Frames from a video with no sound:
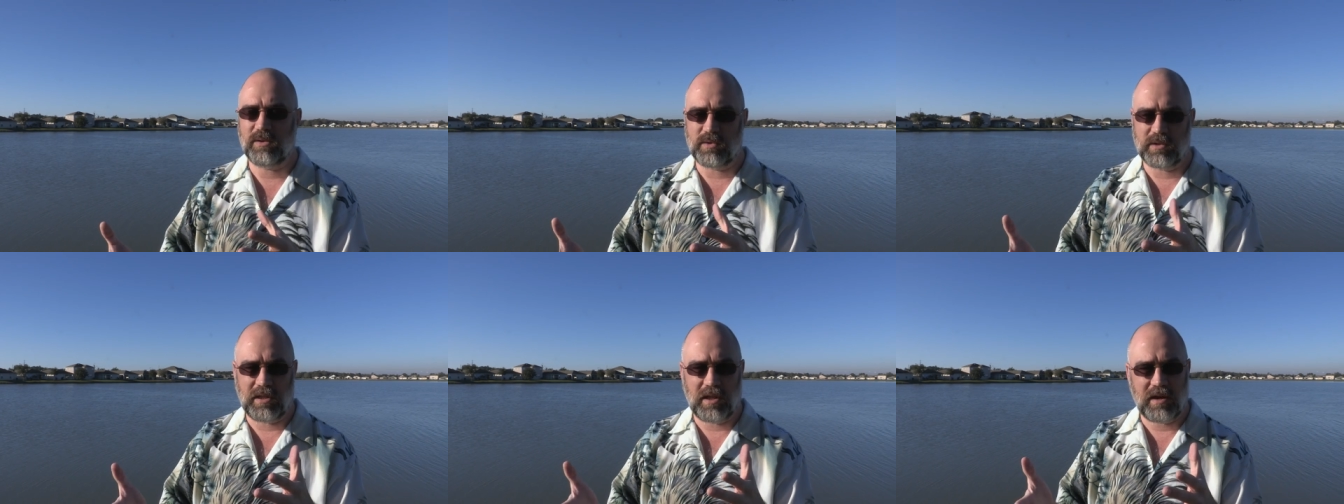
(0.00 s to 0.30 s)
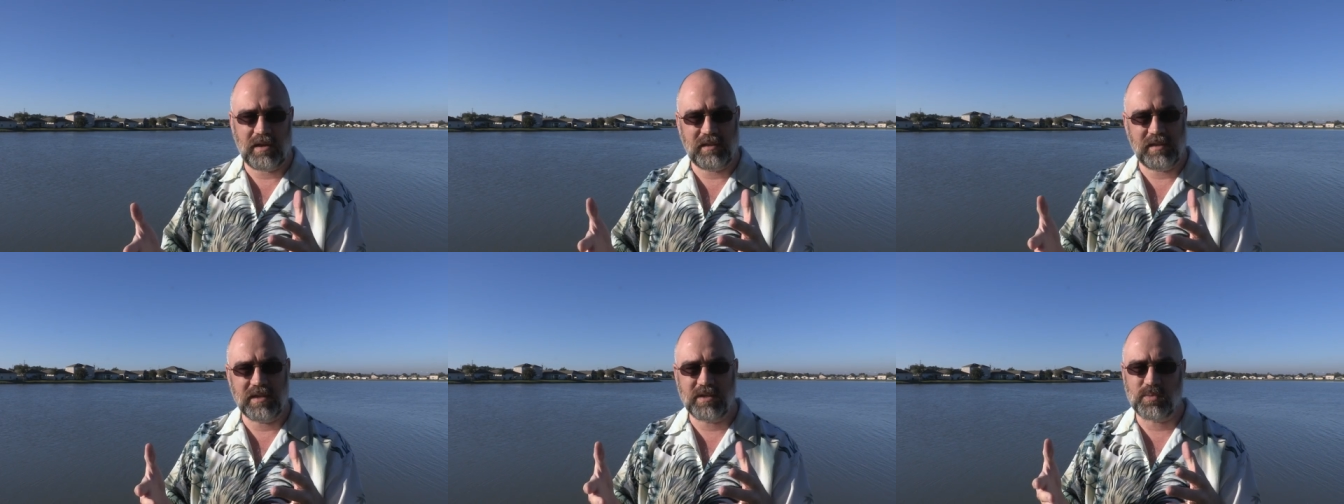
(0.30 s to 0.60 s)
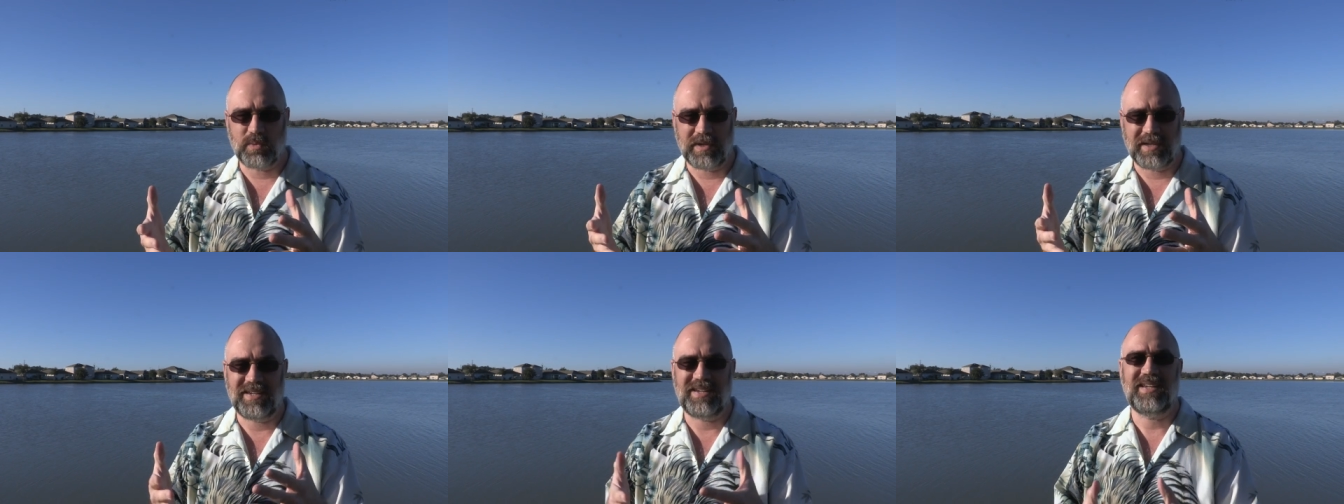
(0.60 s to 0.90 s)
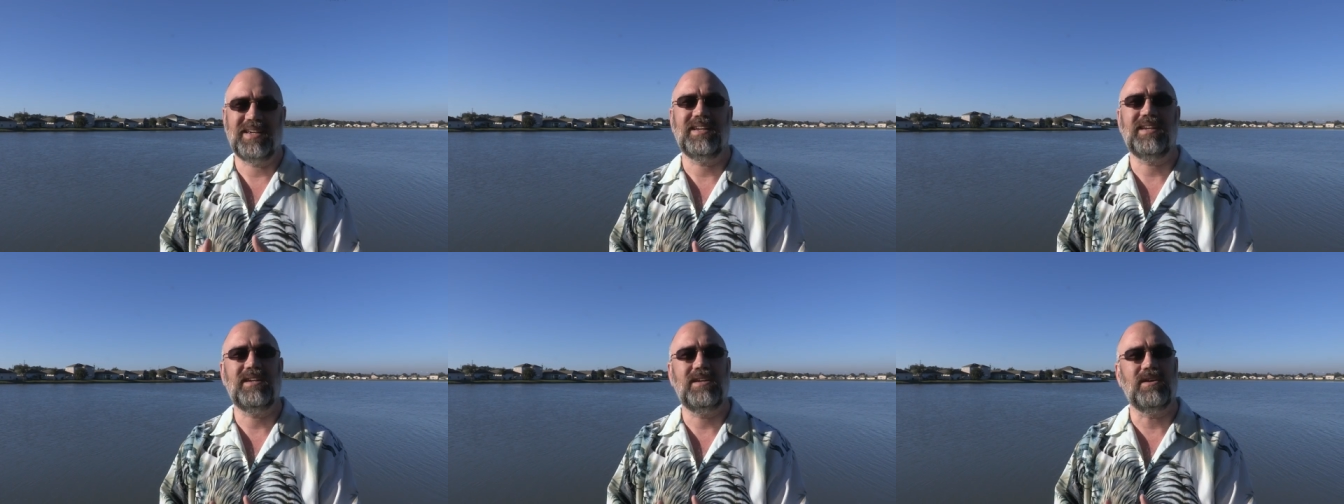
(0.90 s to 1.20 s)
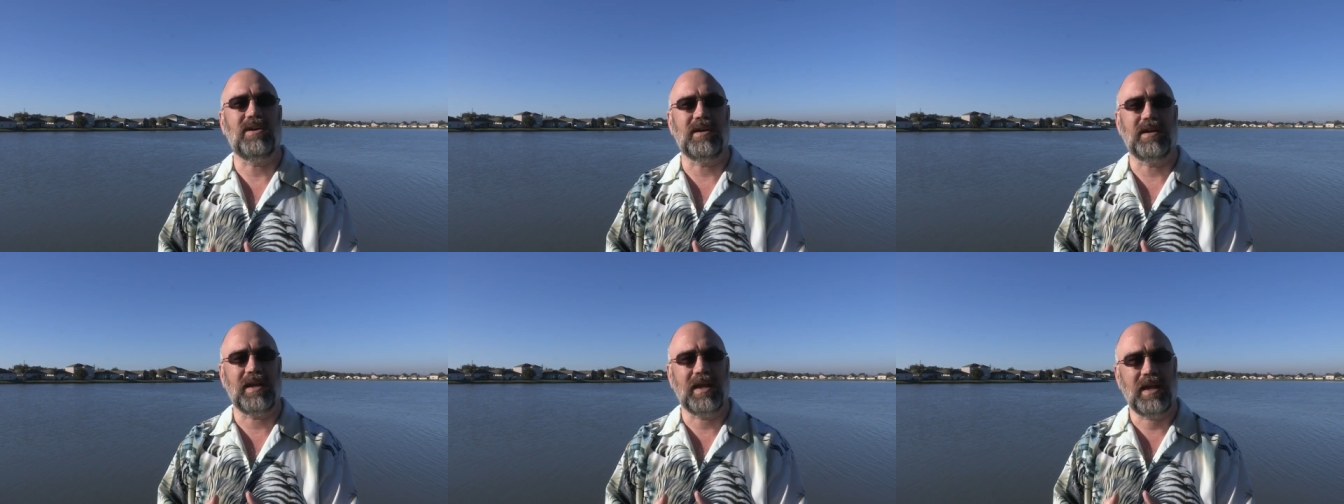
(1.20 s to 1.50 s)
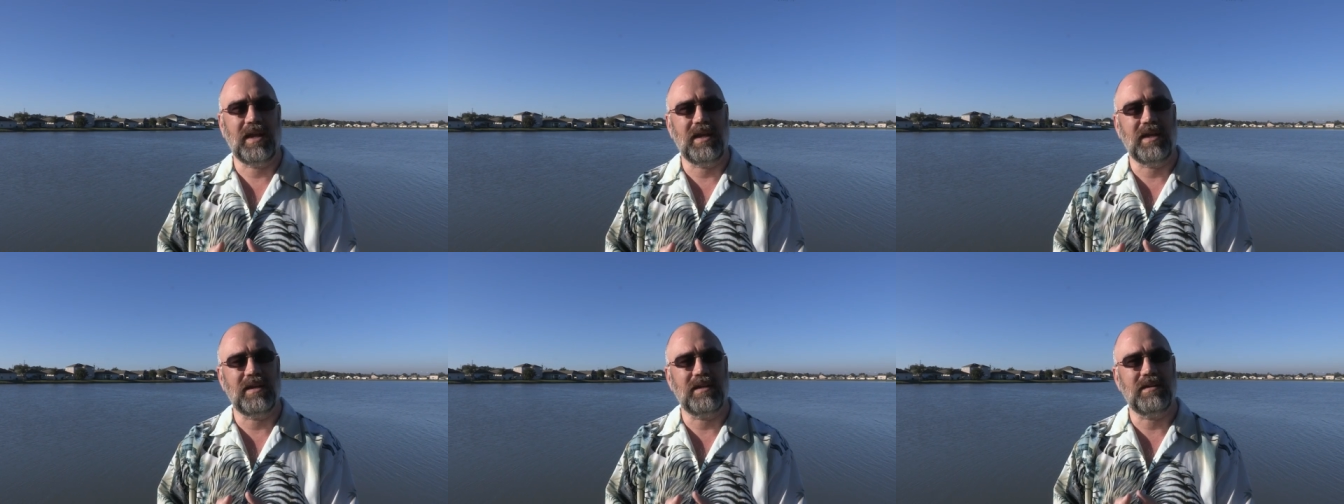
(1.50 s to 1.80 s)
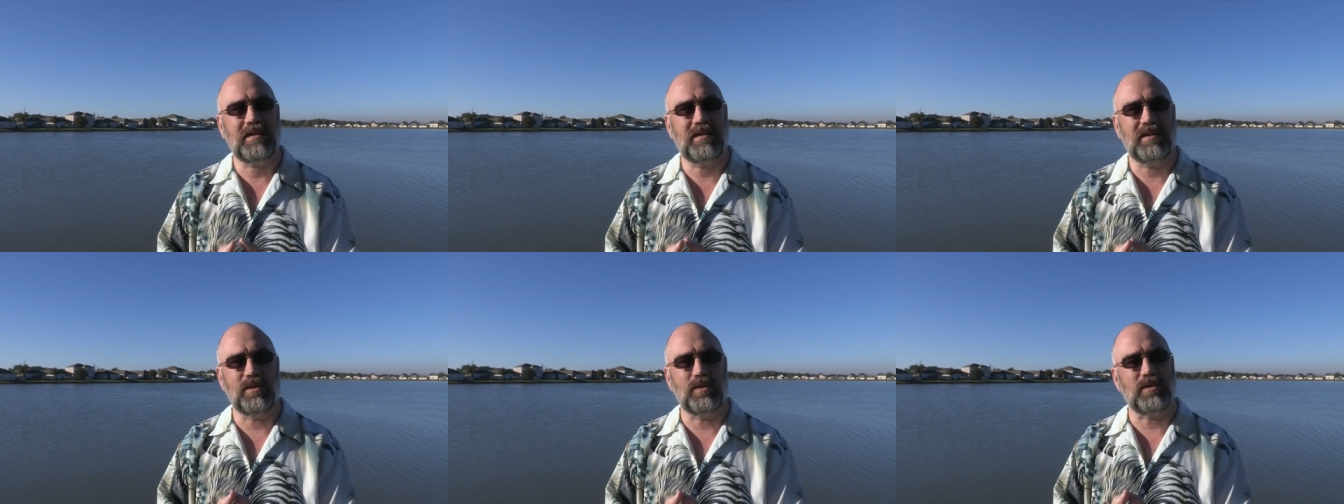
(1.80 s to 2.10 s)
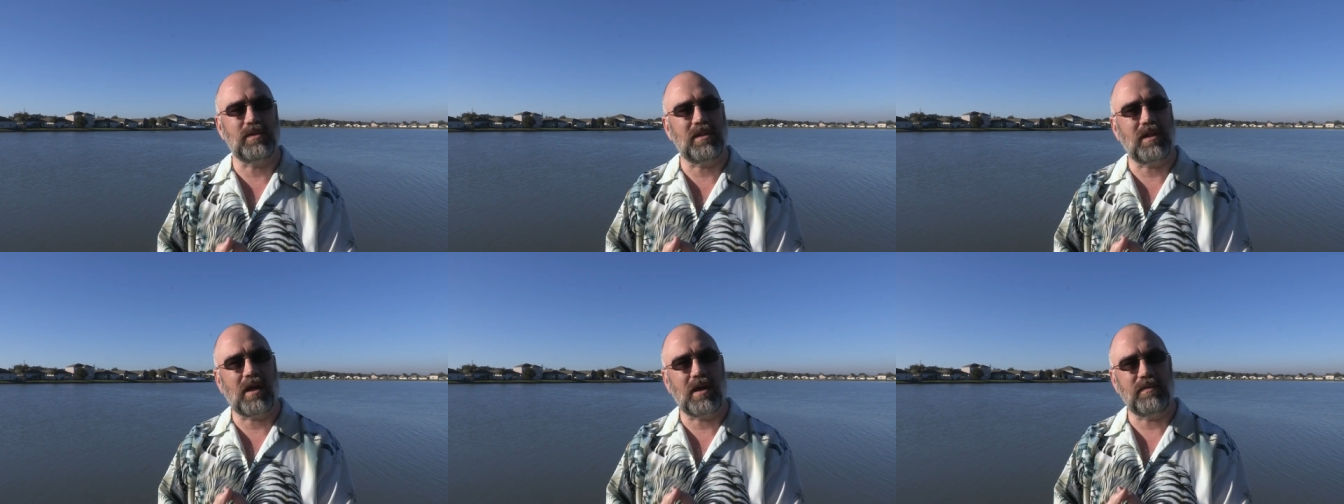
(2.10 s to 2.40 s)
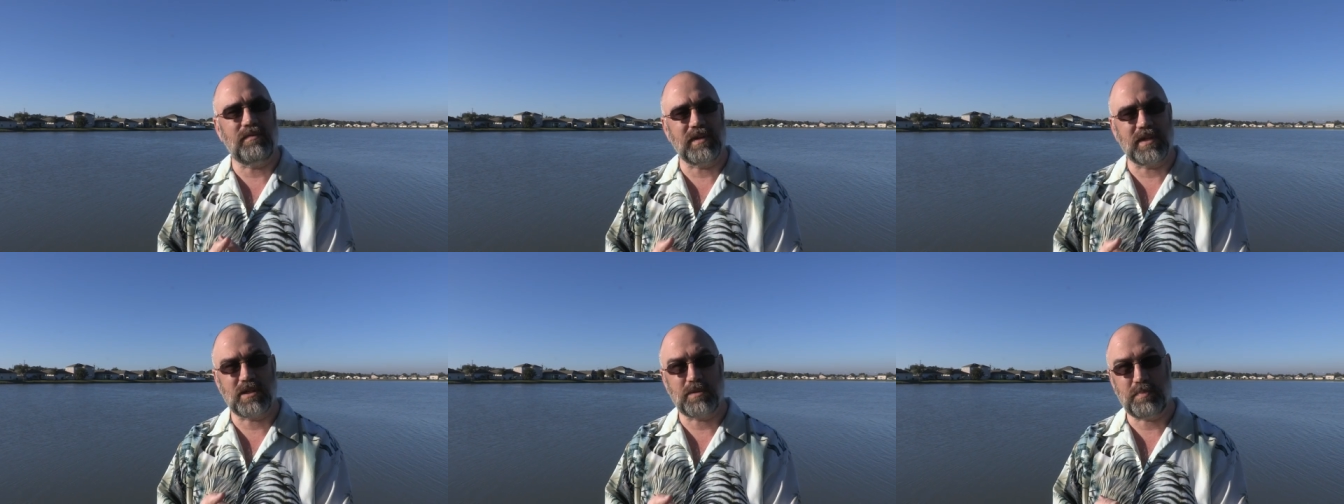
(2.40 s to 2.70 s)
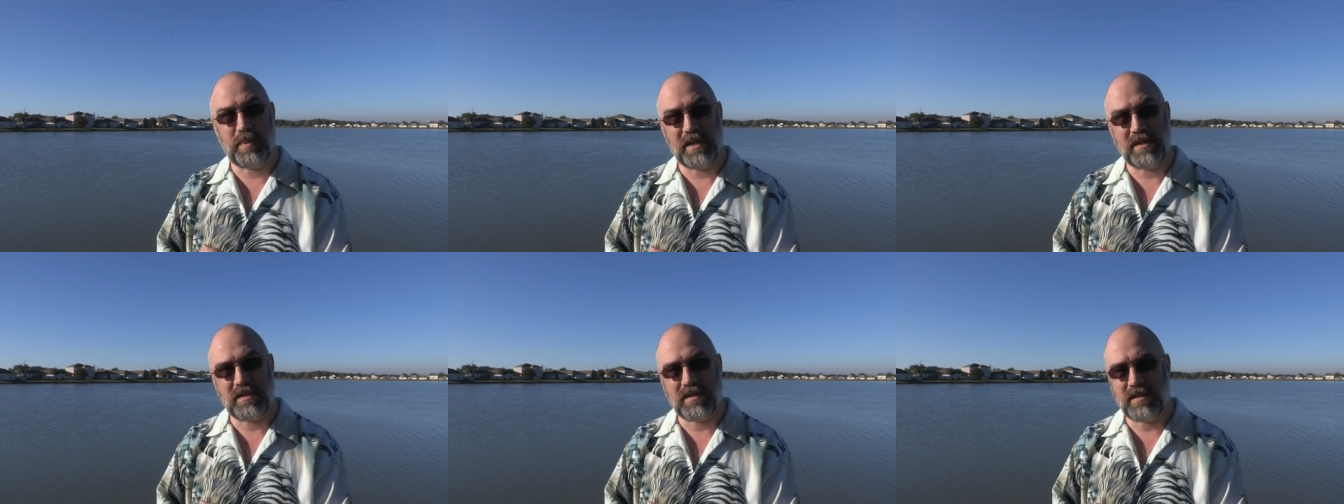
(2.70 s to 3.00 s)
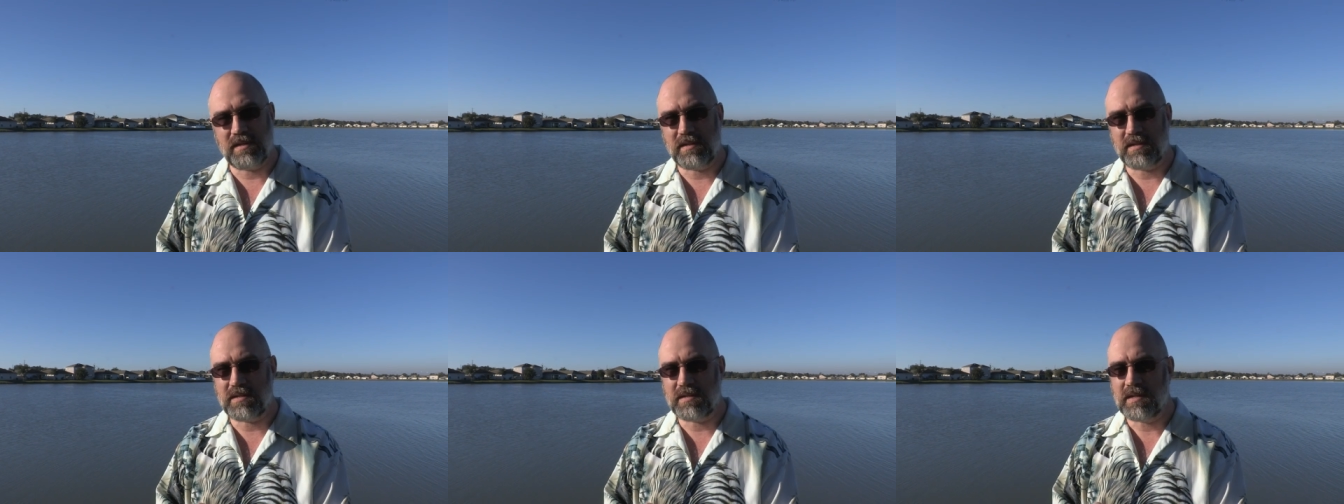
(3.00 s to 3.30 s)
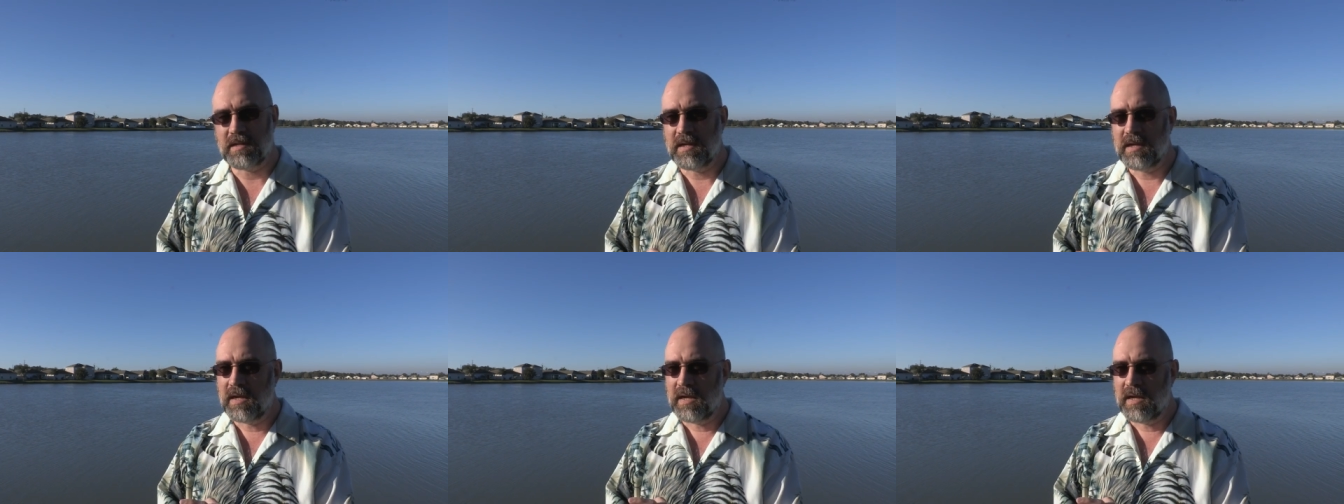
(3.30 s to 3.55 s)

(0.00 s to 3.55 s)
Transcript: There was a lot of things we needed on hand. There was a lot of expenses.